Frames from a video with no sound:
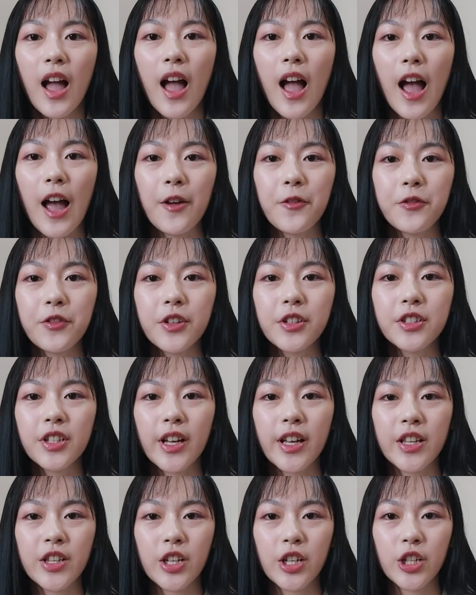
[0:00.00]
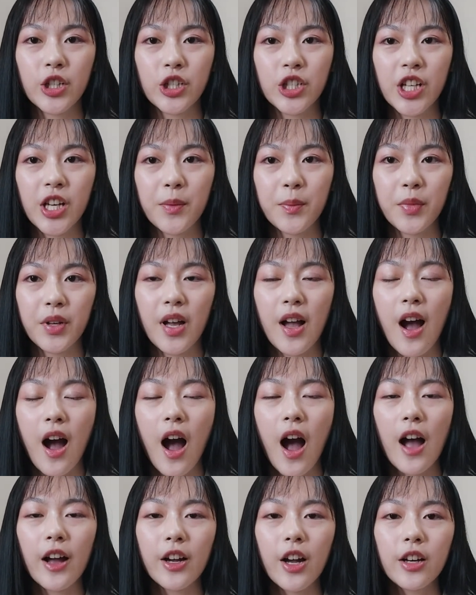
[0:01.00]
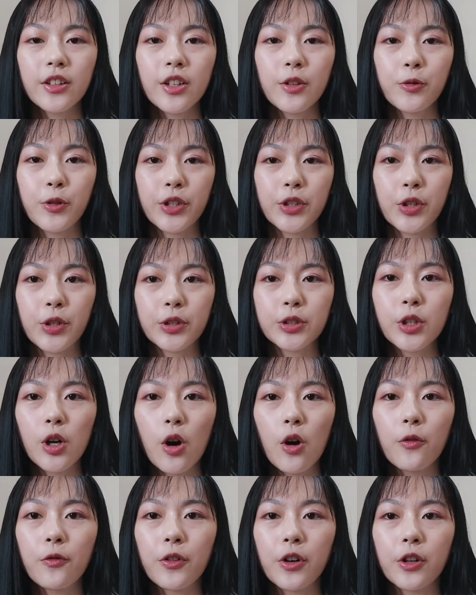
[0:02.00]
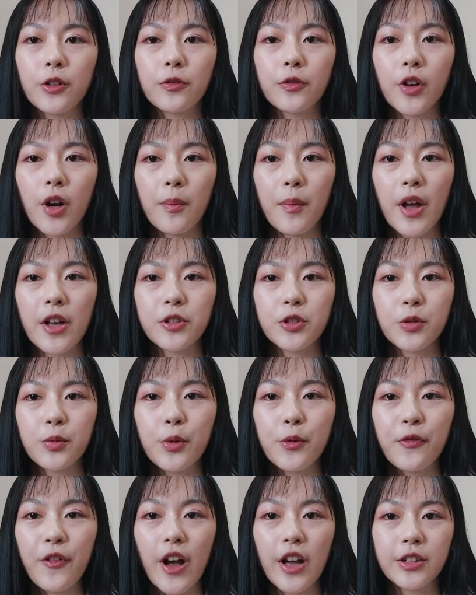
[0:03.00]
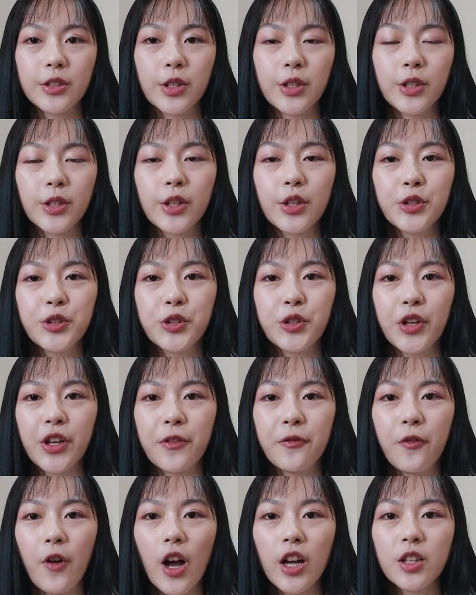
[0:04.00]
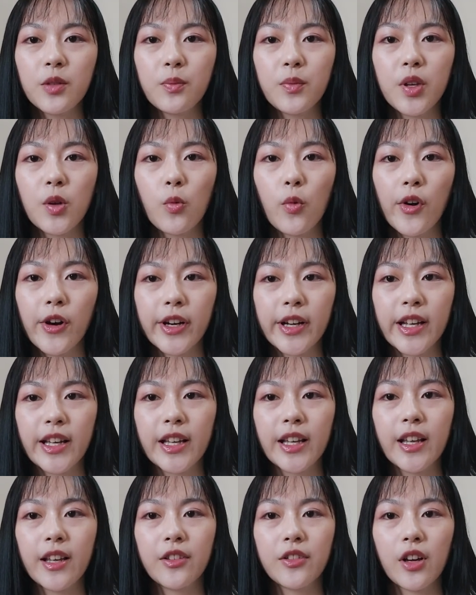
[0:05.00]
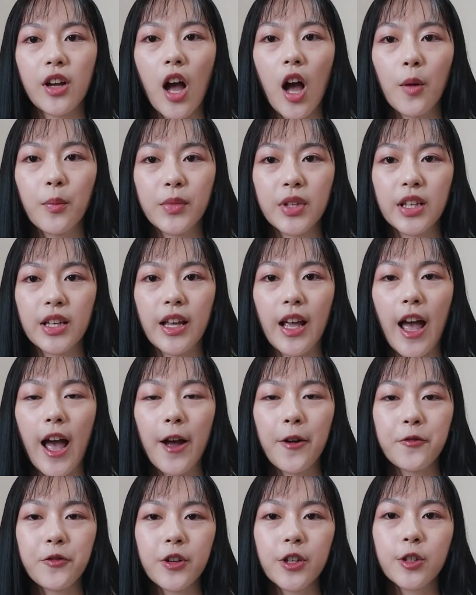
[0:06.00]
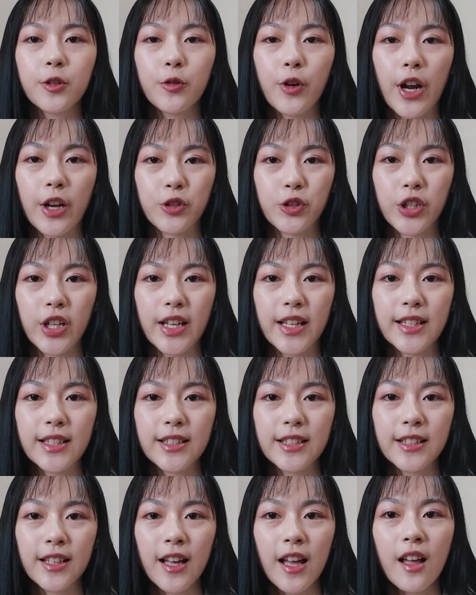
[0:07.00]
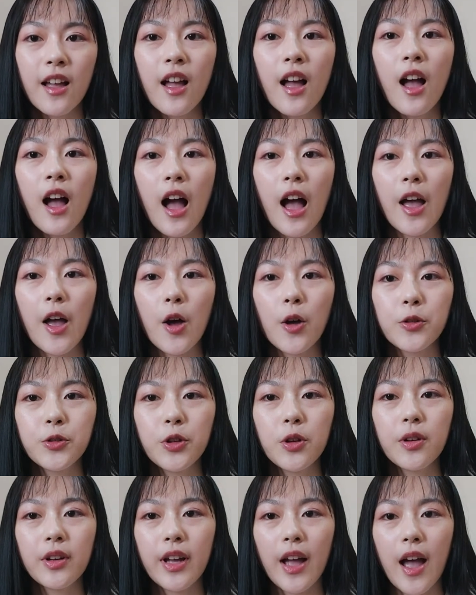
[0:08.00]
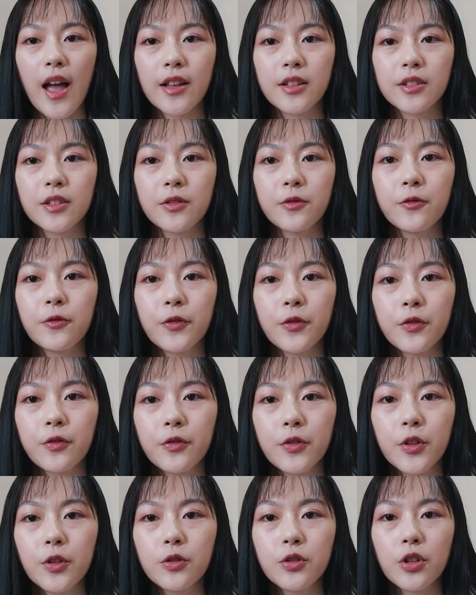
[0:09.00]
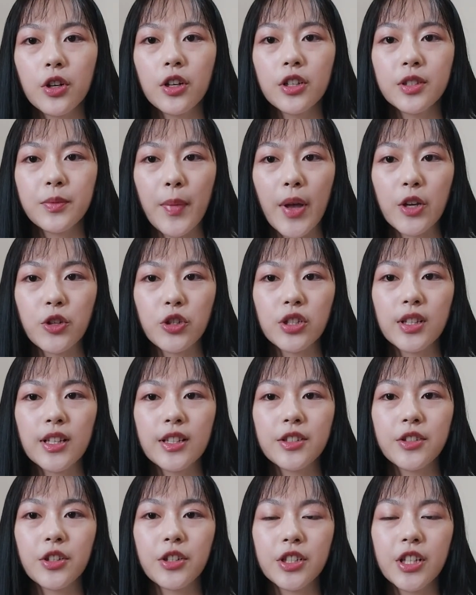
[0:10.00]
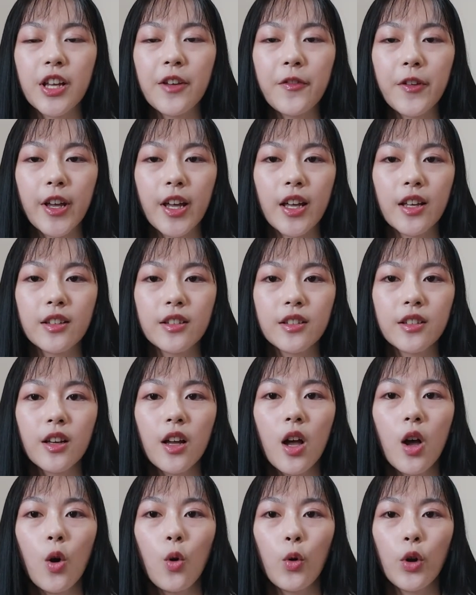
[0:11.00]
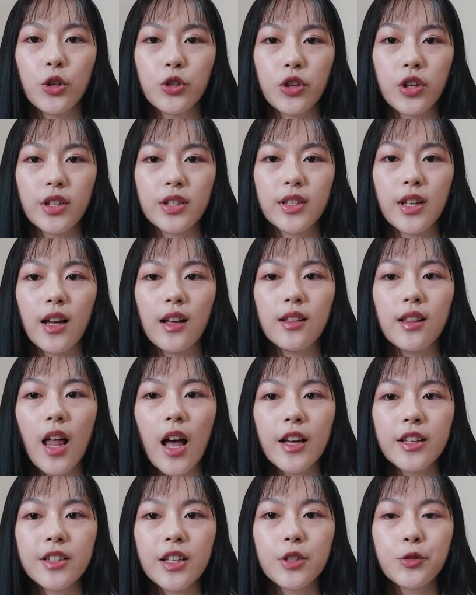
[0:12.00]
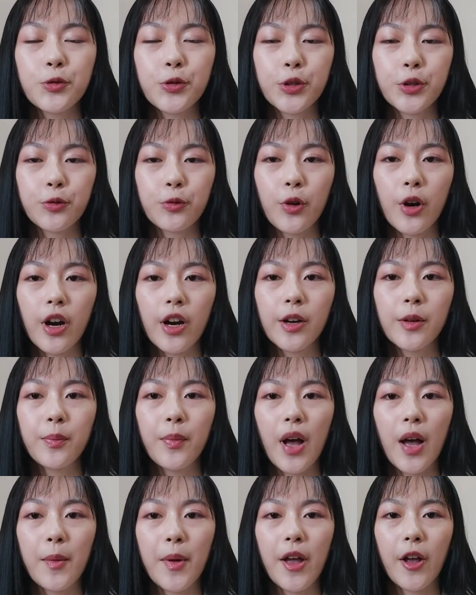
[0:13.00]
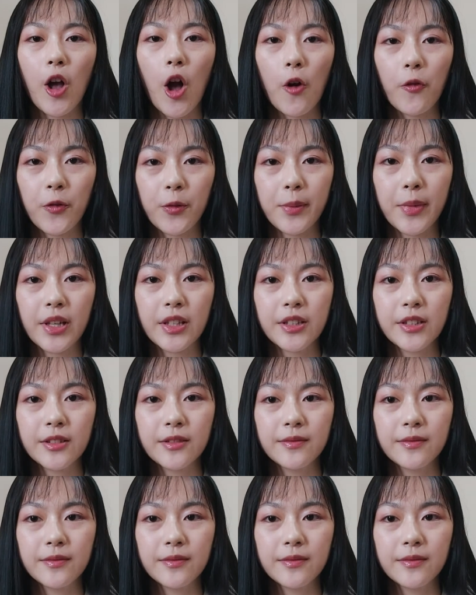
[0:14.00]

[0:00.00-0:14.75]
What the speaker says: After the internship, I got a return offer from my supervisor to invite me working in the company after graduate. I also get Future Specialist Certificate, which is a license required by my government.